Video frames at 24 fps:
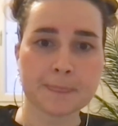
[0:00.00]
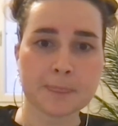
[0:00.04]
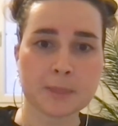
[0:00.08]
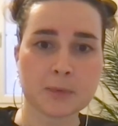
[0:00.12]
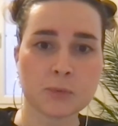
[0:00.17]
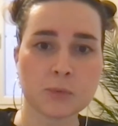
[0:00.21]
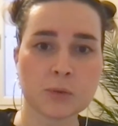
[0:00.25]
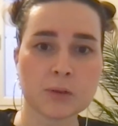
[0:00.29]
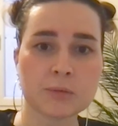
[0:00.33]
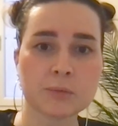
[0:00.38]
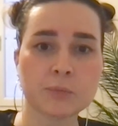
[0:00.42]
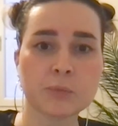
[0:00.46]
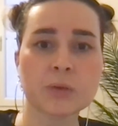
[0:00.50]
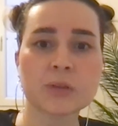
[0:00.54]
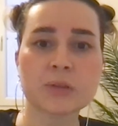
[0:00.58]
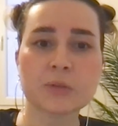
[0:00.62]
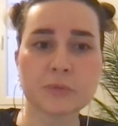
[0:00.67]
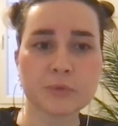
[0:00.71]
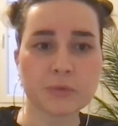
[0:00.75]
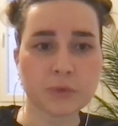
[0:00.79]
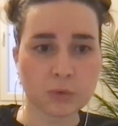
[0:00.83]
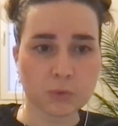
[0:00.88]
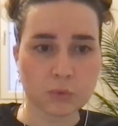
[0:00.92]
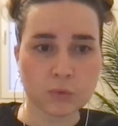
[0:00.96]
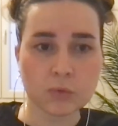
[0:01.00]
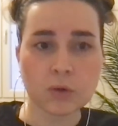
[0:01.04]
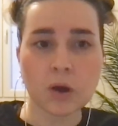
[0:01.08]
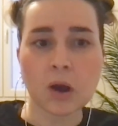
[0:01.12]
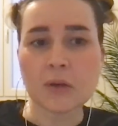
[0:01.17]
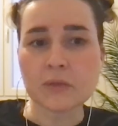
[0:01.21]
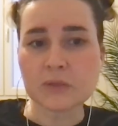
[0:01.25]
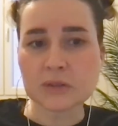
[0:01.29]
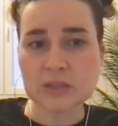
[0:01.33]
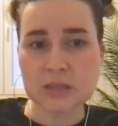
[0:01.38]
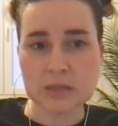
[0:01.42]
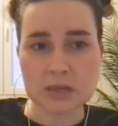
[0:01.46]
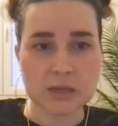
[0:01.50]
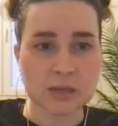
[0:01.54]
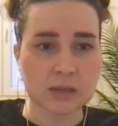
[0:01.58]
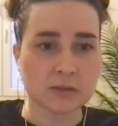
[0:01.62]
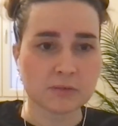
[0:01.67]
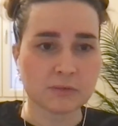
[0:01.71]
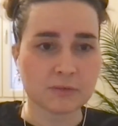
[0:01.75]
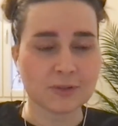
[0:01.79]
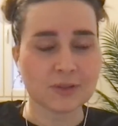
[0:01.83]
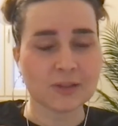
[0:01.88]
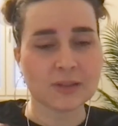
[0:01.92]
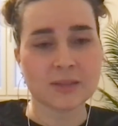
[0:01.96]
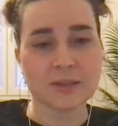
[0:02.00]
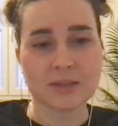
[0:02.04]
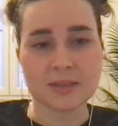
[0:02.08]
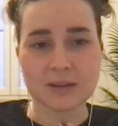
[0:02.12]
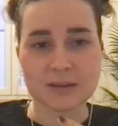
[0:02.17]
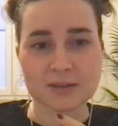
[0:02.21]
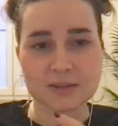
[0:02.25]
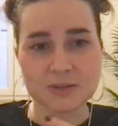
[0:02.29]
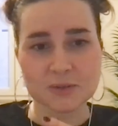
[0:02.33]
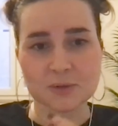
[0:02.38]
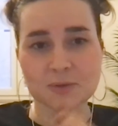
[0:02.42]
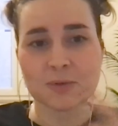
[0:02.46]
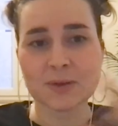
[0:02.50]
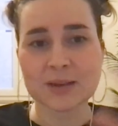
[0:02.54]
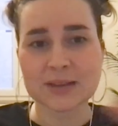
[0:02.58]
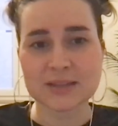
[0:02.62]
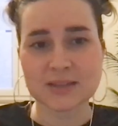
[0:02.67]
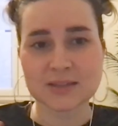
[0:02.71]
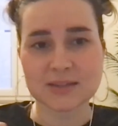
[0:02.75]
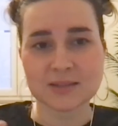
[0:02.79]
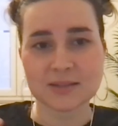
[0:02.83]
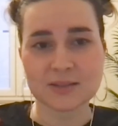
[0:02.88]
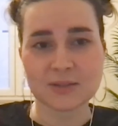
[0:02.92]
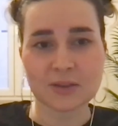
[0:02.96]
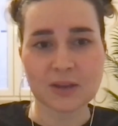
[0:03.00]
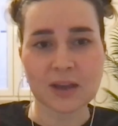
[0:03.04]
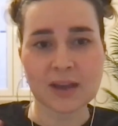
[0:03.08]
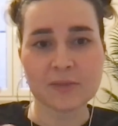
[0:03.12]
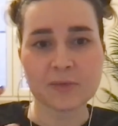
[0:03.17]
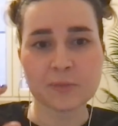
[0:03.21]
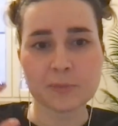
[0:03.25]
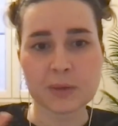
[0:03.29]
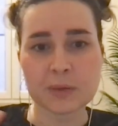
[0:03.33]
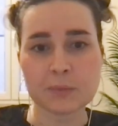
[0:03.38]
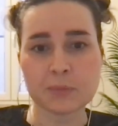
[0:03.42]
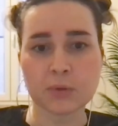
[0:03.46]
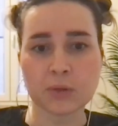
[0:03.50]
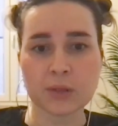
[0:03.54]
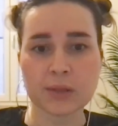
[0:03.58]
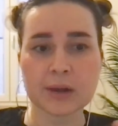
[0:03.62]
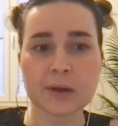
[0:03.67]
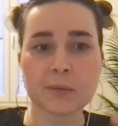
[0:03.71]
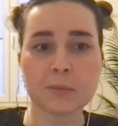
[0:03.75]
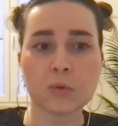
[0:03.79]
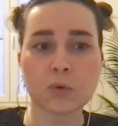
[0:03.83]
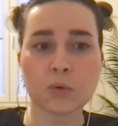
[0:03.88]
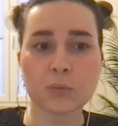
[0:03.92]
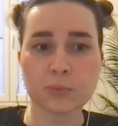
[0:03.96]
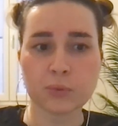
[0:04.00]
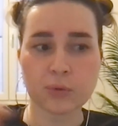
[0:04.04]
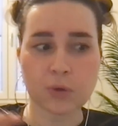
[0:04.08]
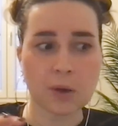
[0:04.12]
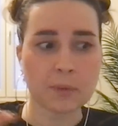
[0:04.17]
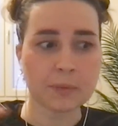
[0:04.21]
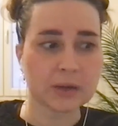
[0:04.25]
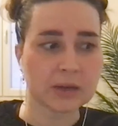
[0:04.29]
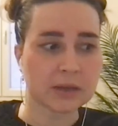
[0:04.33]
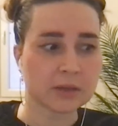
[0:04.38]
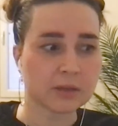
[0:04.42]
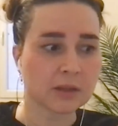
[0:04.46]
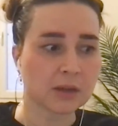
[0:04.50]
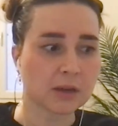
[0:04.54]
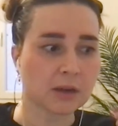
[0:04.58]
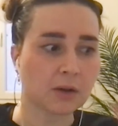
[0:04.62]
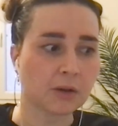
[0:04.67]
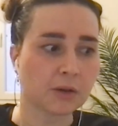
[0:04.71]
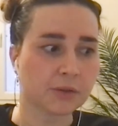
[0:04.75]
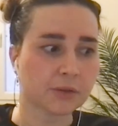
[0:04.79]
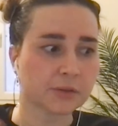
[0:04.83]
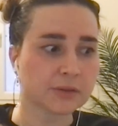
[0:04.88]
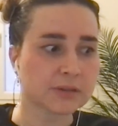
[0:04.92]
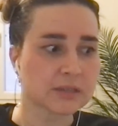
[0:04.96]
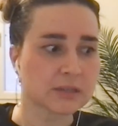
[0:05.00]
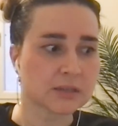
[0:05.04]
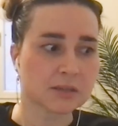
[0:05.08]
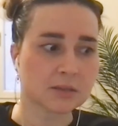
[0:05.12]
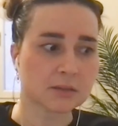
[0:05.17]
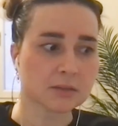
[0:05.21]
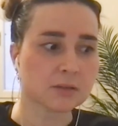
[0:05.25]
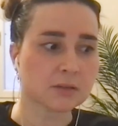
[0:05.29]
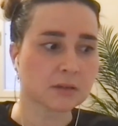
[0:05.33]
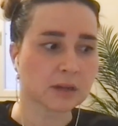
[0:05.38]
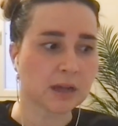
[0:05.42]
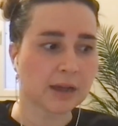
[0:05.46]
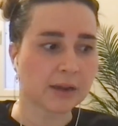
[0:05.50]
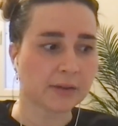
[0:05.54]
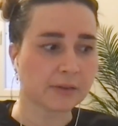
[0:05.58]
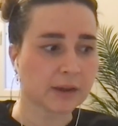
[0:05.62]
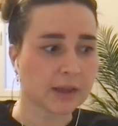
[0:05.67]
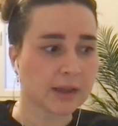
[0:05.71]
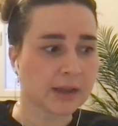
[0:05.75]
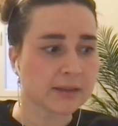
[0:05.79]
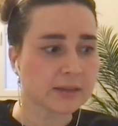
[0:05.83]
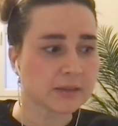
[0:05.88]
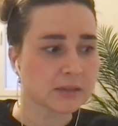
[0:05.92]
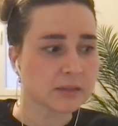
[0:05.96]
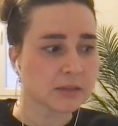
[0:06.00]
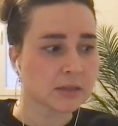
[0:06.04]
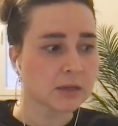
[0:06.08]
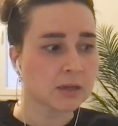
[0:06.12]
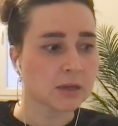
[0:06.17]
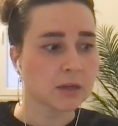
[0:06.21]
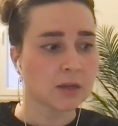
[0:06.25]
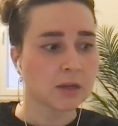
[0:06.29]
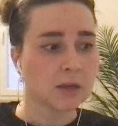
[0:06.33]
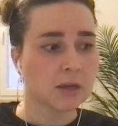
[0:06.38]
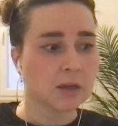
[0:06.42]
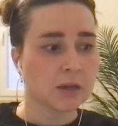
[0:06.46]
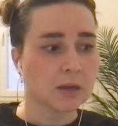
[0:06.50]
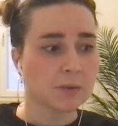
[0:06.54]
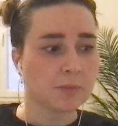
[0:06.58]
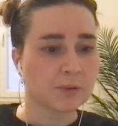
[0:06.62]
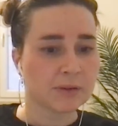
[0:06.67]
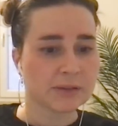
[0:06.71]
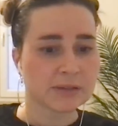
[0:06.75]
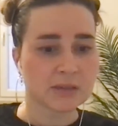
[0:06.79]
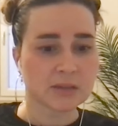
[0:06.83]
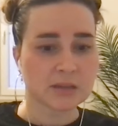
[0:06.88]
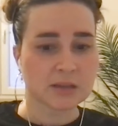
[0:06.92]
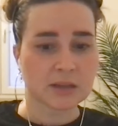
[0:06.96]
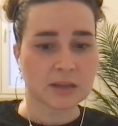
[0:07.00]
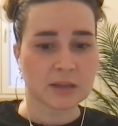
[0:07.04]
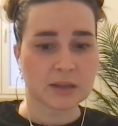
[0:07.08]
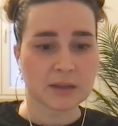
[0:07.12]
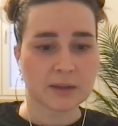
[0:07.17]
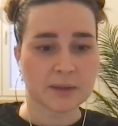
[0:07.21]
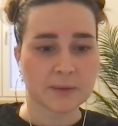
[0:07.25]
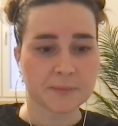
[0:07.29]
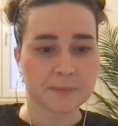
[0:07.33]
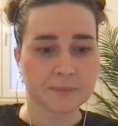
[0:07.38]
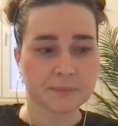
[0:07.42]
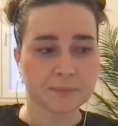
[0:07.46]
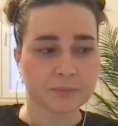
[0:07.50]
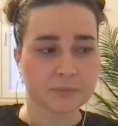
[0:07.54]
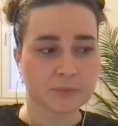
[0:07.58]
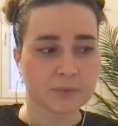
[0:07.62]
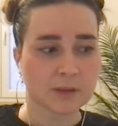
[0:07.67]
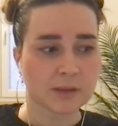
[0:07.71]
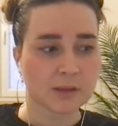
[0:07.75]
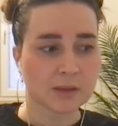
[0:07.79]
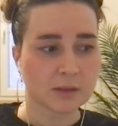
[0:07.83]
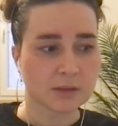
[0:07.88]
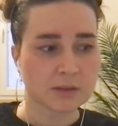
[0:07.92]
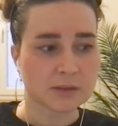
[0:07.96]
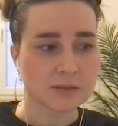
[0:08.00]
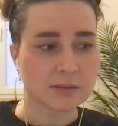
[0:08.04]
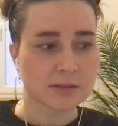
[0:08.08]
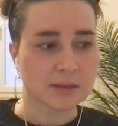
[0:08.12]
with a few, obviously there's always, you have people that are more prominent than others in certain areas, but it